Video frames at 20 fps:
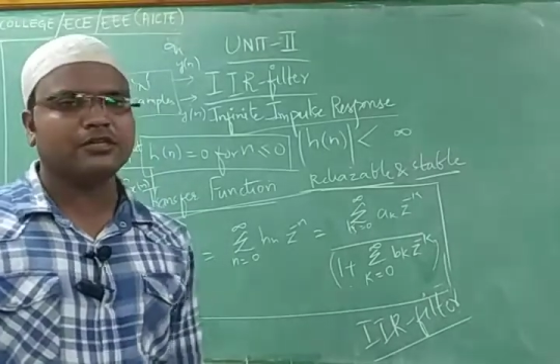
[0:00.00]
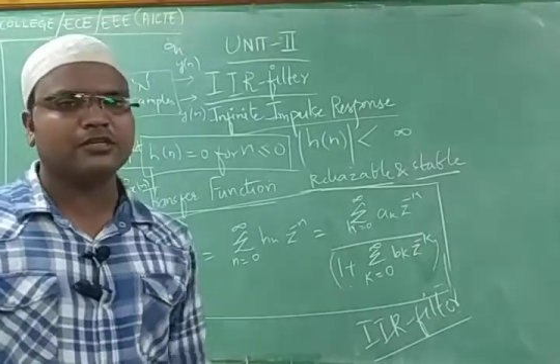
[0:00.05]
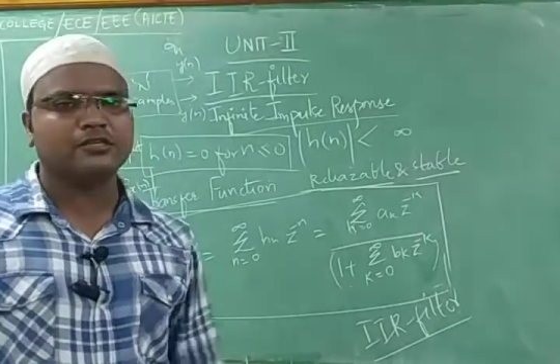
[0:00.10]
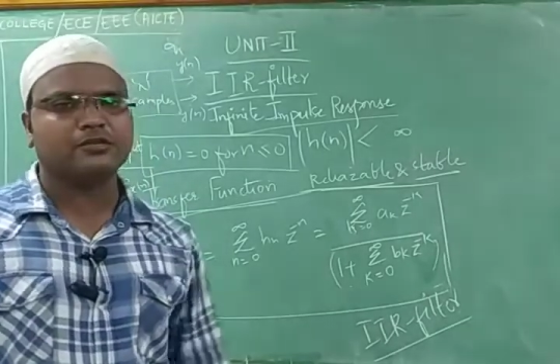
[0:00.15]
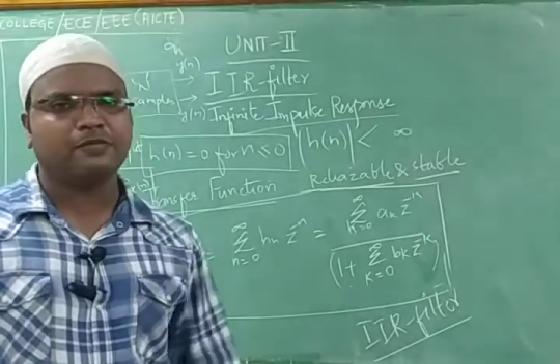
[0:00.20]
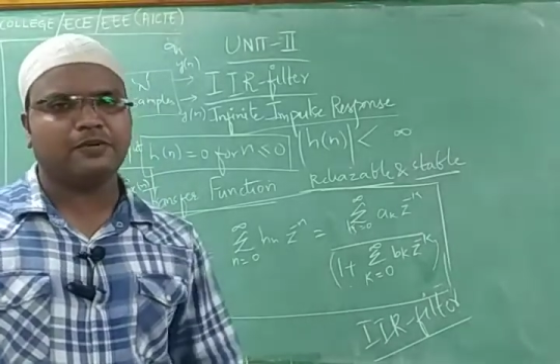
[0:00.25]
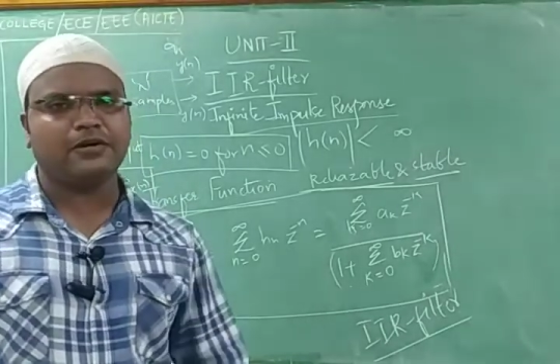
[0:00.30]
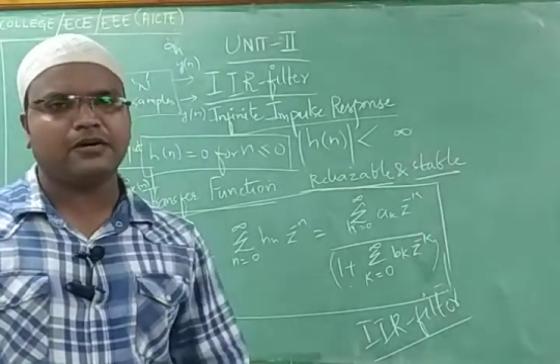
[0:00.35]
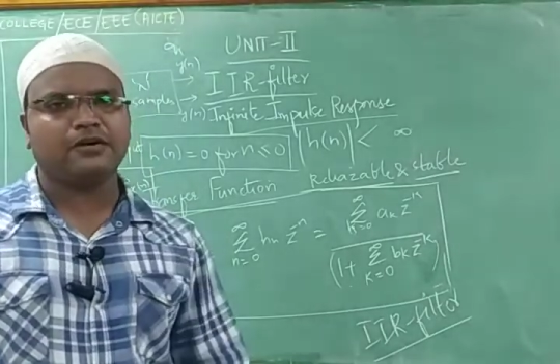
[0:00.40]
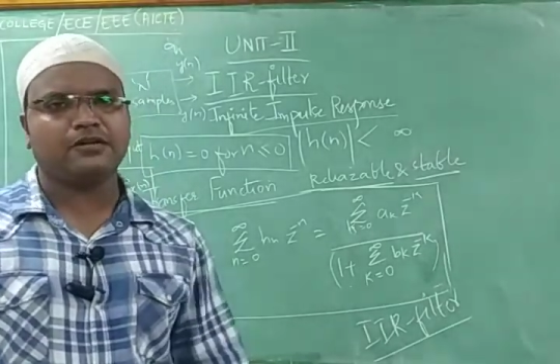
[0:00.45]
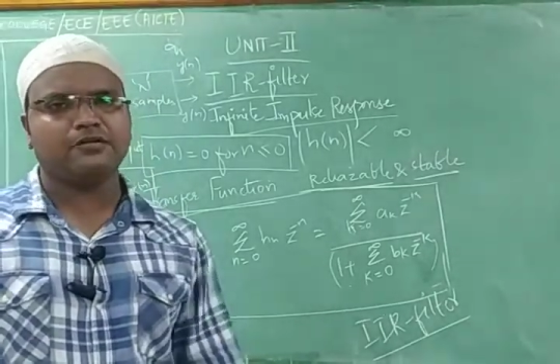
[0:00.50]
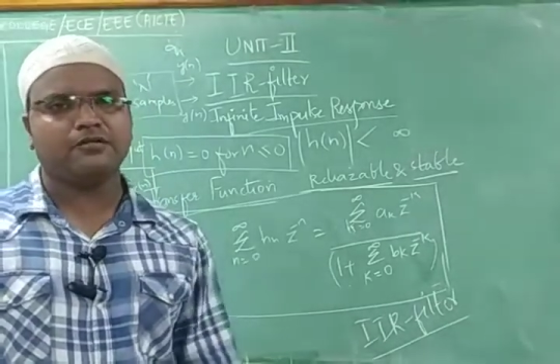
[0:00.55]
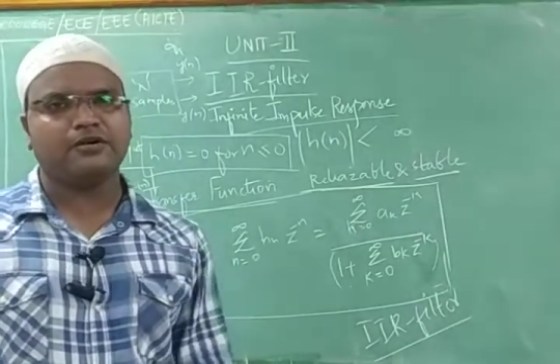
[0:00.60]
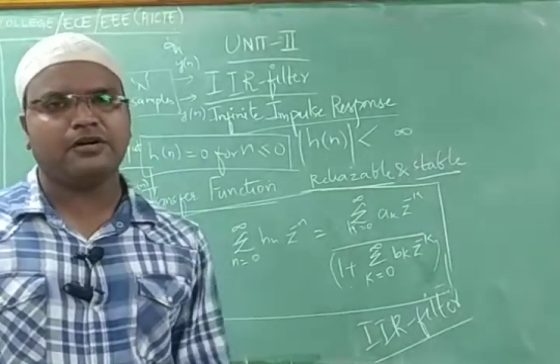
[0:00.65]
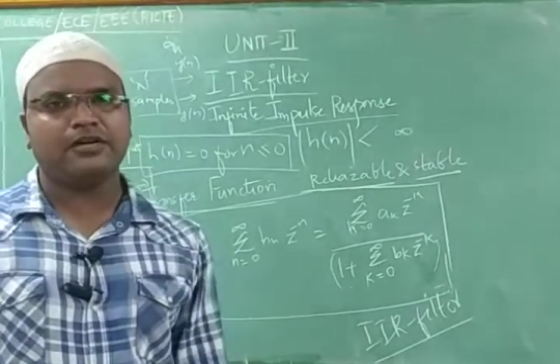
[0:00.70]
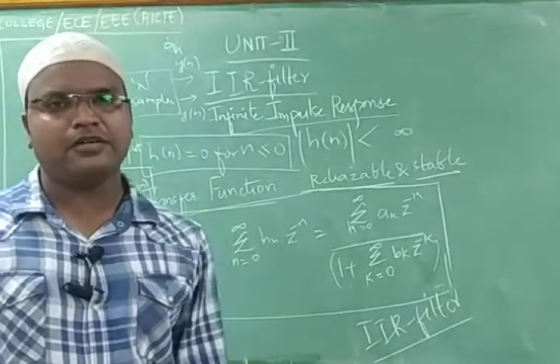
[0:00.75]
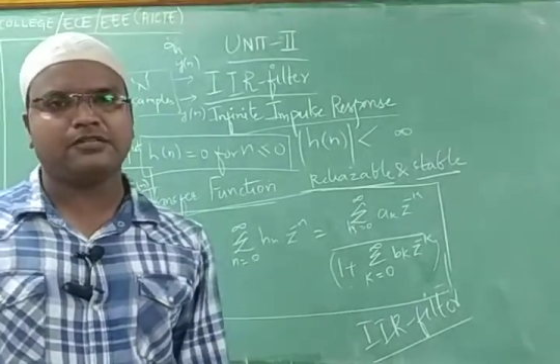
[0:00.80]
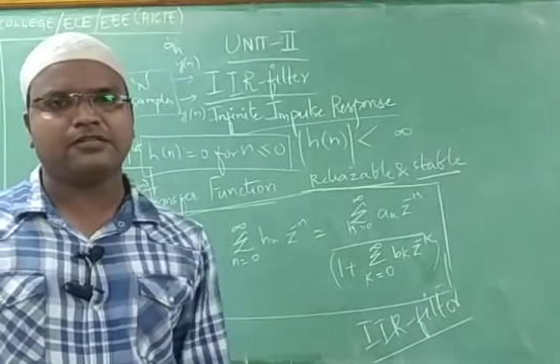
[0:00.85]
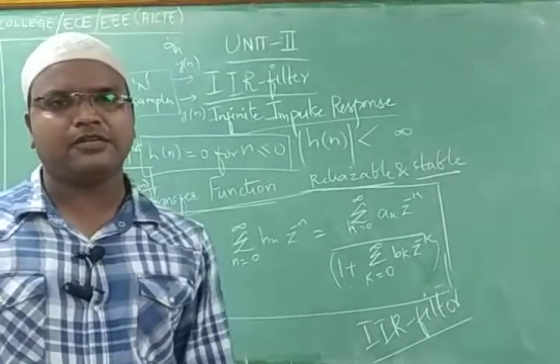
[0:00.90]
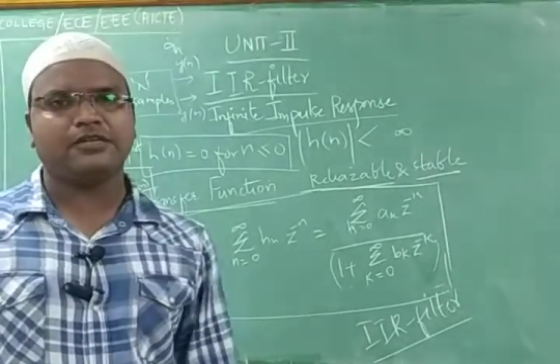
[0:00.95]
this part.
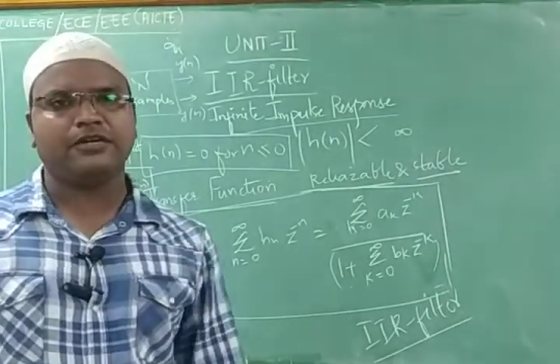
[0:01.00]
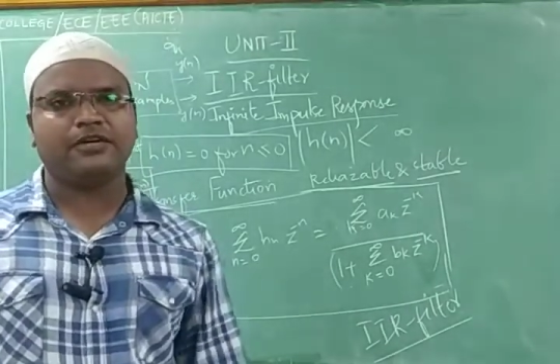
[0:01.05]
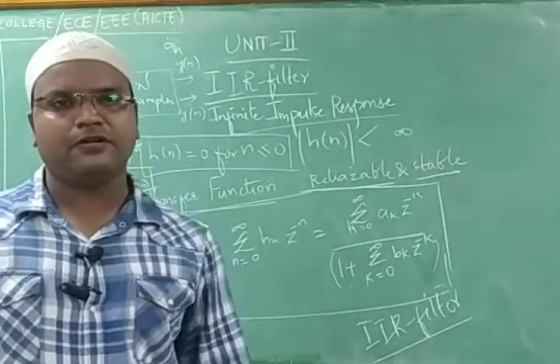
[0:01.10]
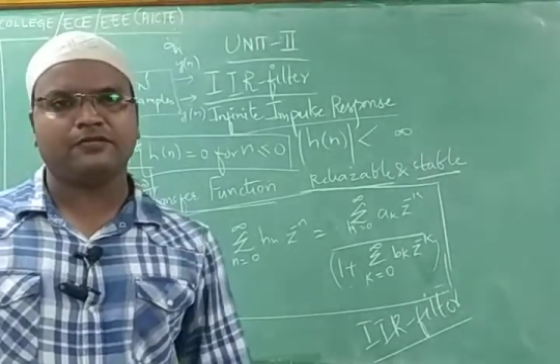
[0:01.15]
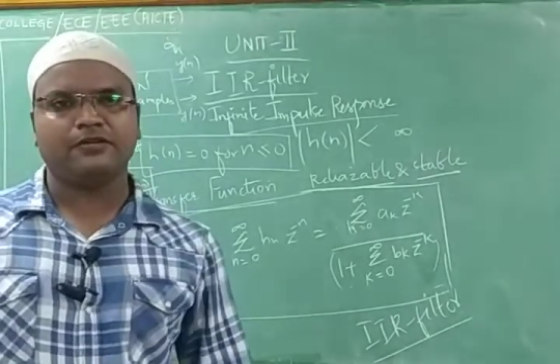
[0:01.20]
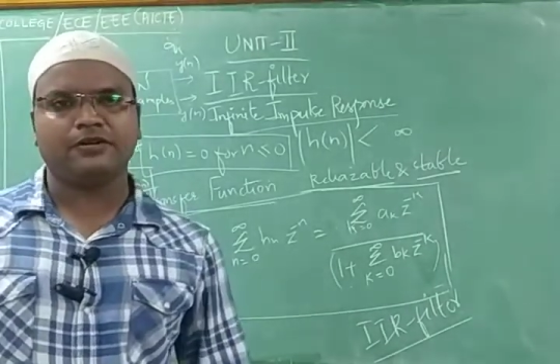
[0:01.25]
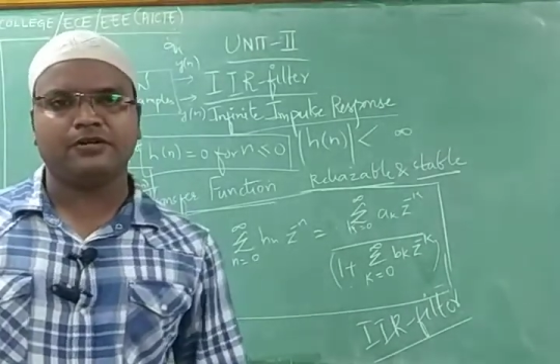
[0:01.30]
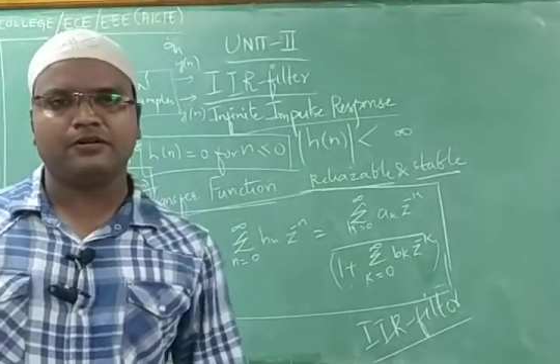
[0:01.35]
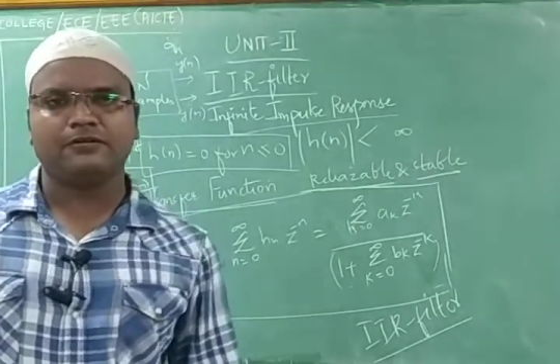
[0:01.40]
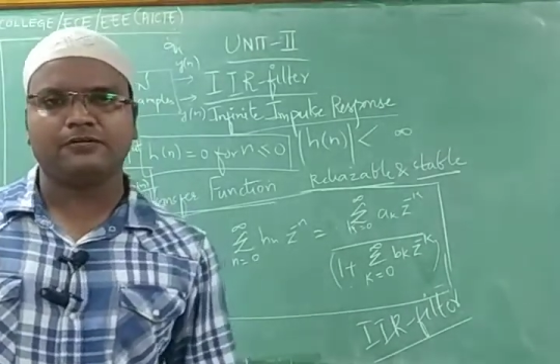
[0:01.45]
Let us see that one.